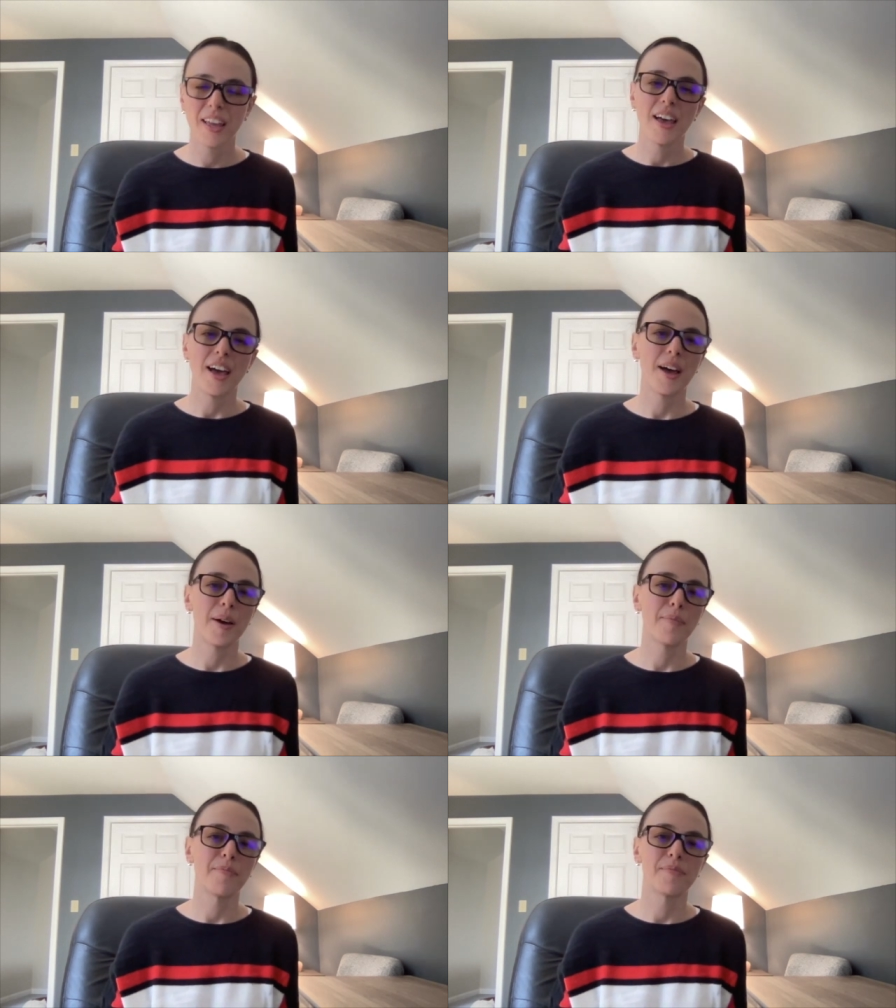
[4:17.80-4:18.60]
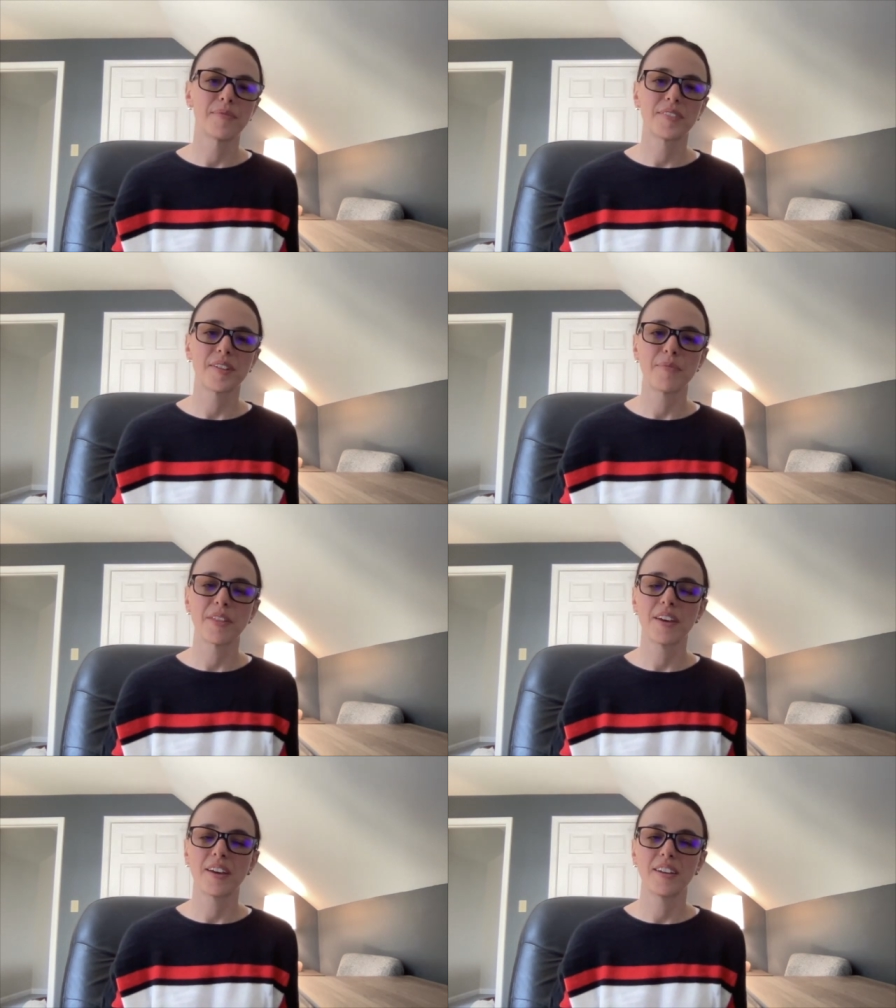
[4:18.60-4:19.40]
Some of
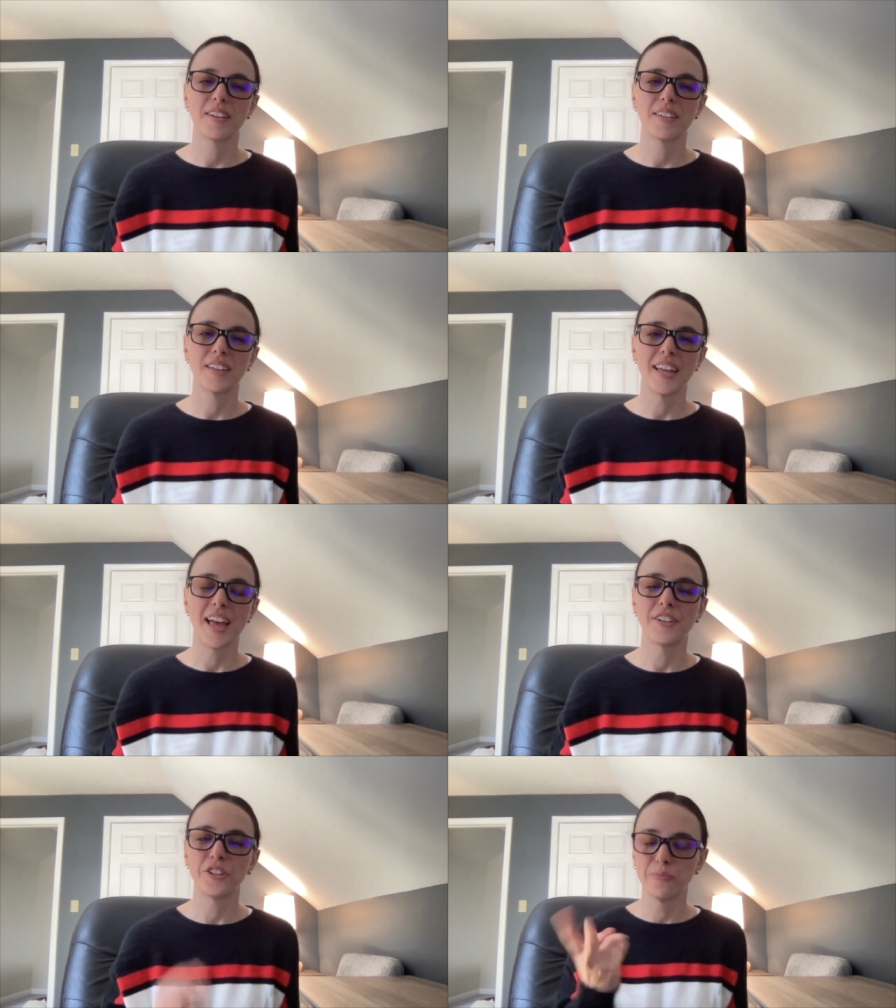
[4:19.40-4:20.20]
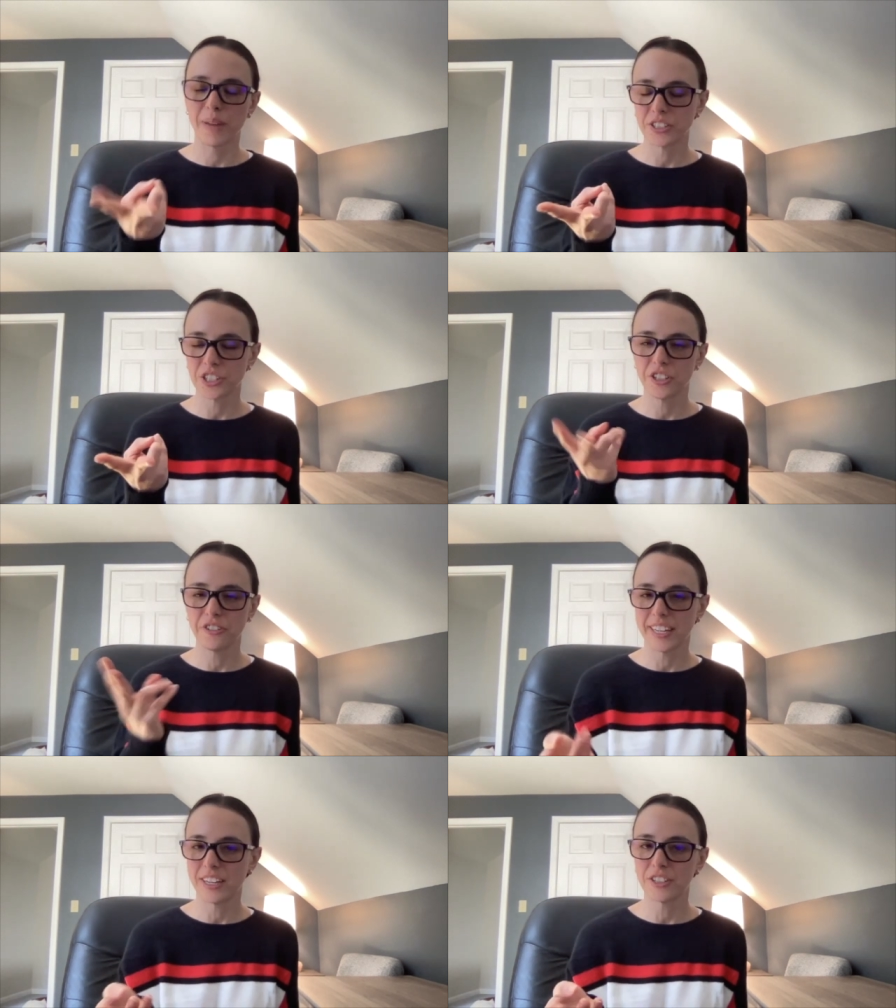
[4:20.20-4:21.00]
the, and you
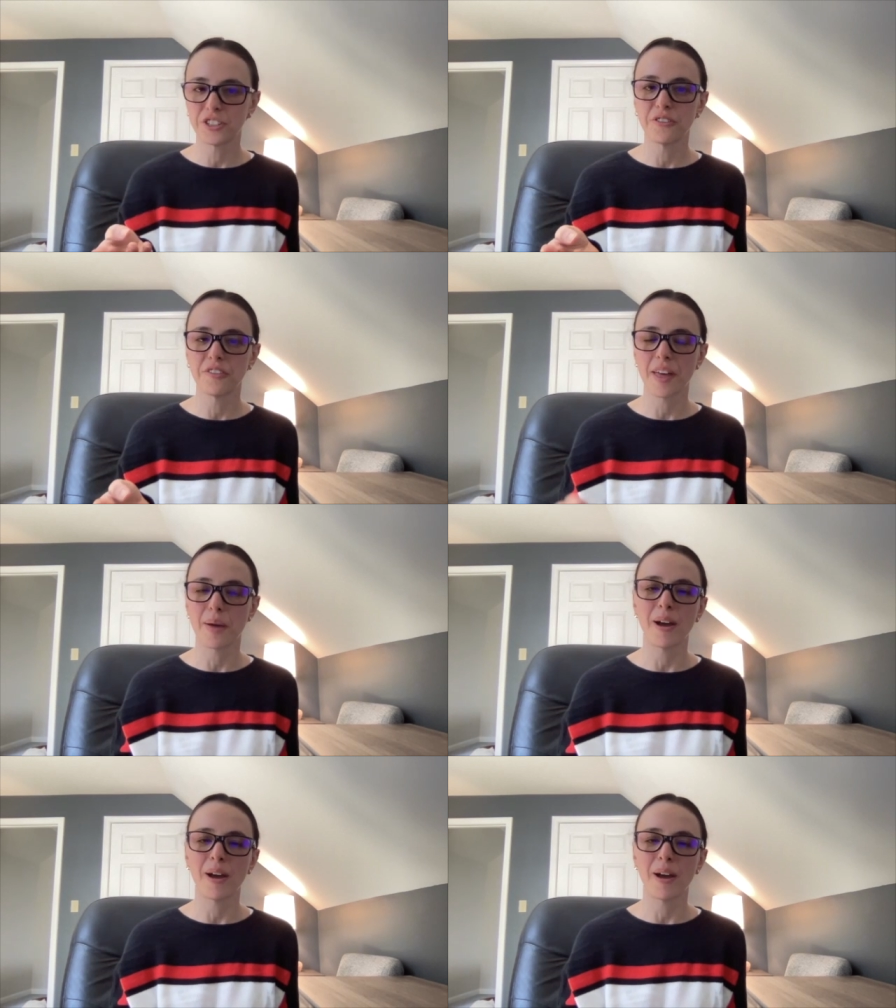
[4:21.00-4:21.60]
hit on two of them.